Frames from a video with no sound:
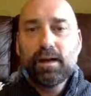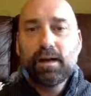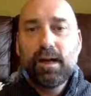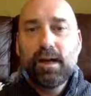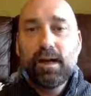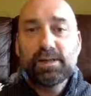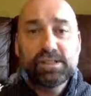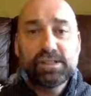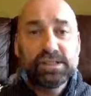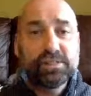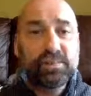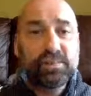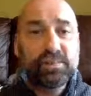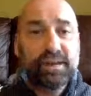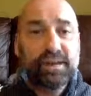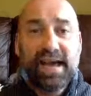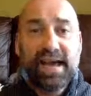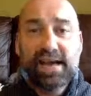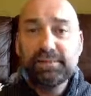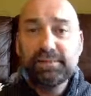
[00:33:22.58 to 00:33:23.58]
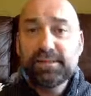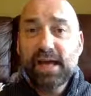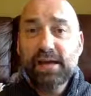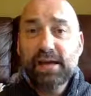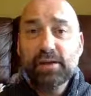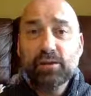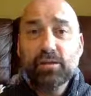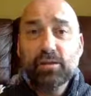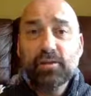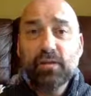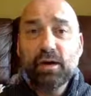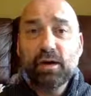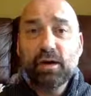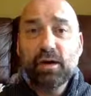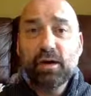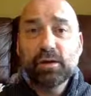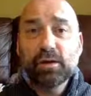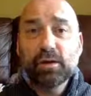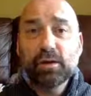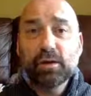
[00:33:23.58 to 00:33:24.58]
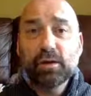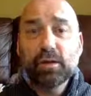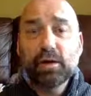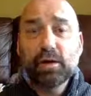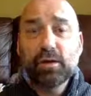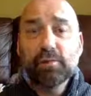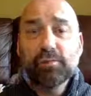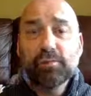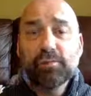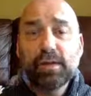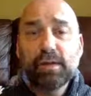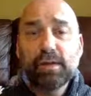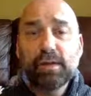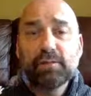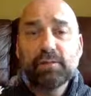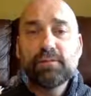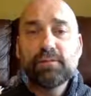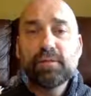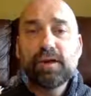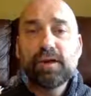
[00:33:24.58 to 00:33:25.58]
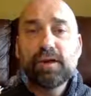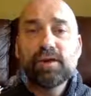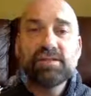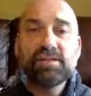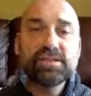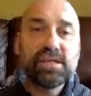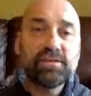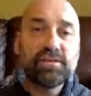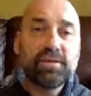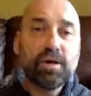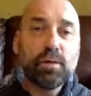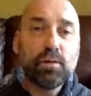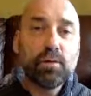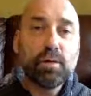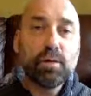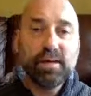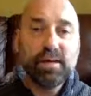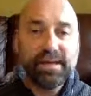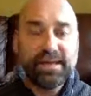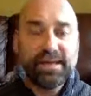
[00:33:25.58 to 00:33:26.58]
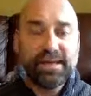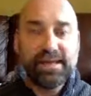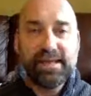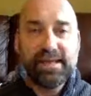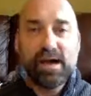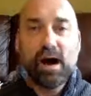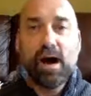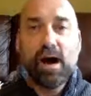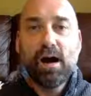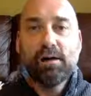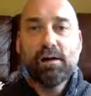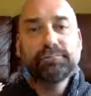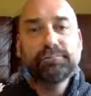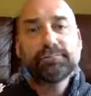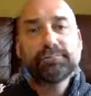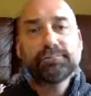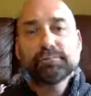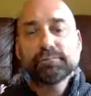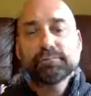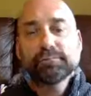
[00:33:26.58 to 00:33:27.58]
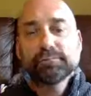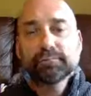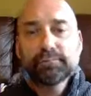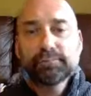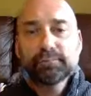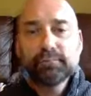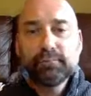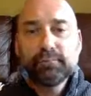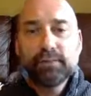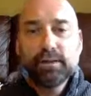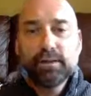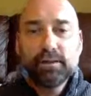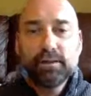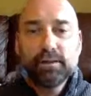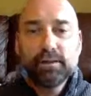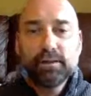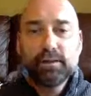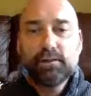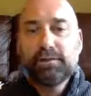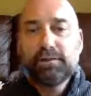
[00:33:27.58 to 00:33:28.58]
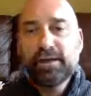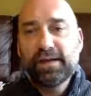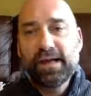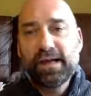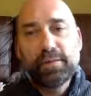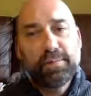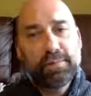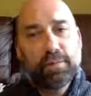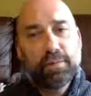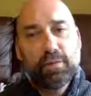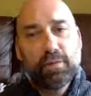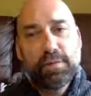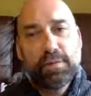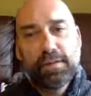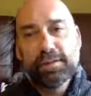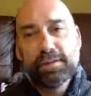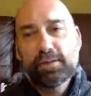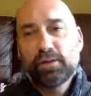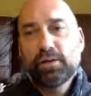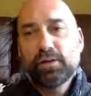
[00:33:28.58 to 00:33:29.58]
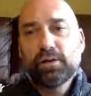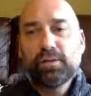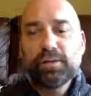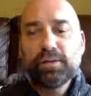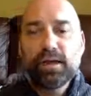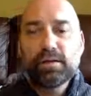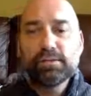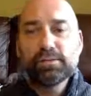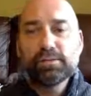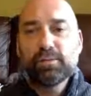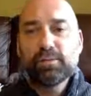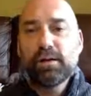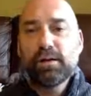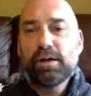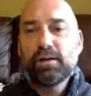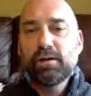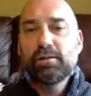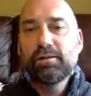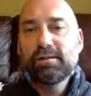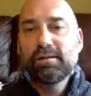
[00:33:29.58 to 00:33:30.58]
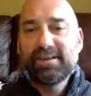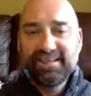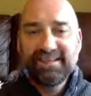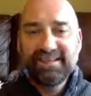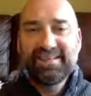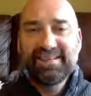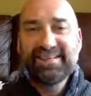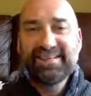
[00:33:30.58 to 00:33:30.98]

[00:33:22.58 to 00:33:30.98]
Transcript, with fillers: Uh, it's just my name, danielfryer.com, and Fryer is F R Y E R. Great. You'll find out a bit more about the dog on there as well. Oh, yeah.